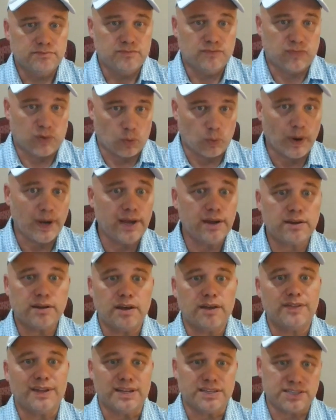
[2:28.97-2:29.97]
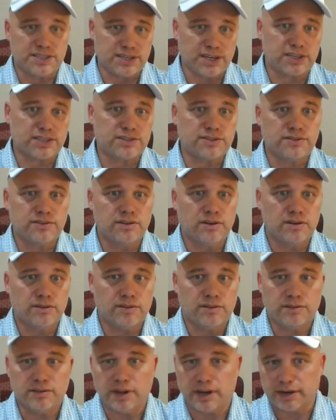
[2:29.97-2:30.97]
for Wake, and then 6
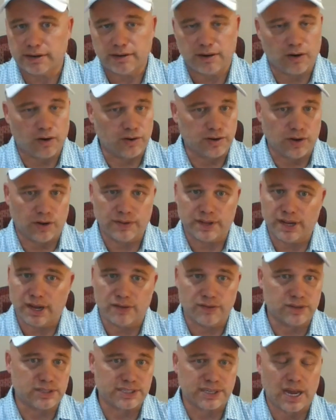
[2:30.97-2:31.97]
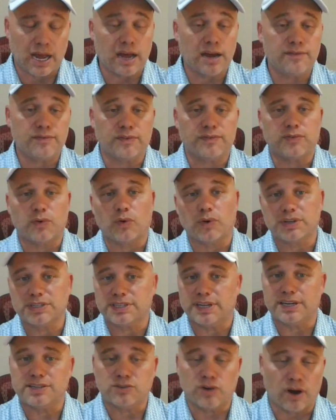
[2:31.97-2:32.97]
that are on the other side for Florida
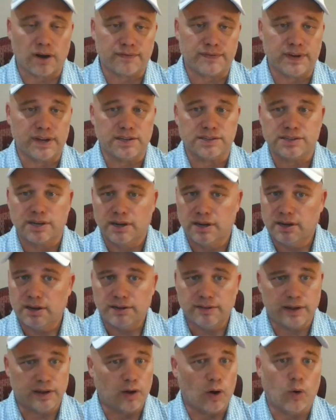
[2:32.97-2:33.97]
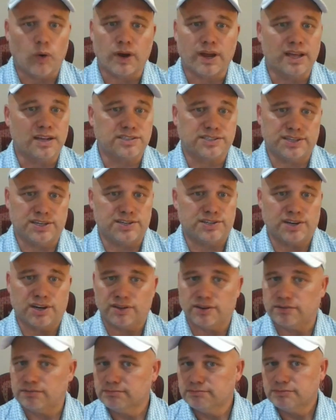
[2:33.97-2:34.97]
State's offense that go against each
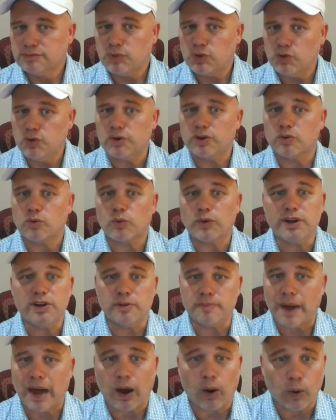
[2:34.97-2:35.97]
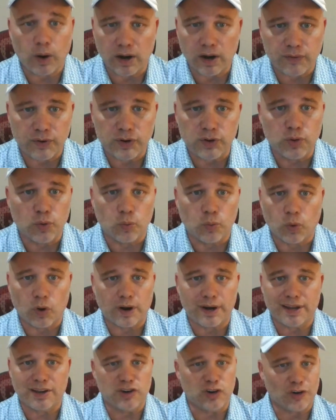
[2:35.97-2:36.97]
other. You can read them however you
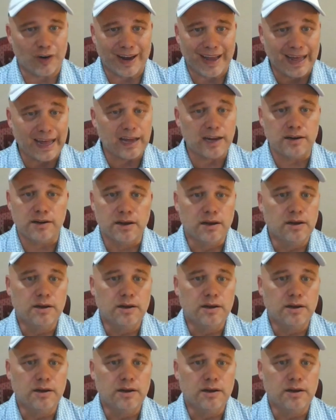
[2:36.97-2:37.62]
want in your head,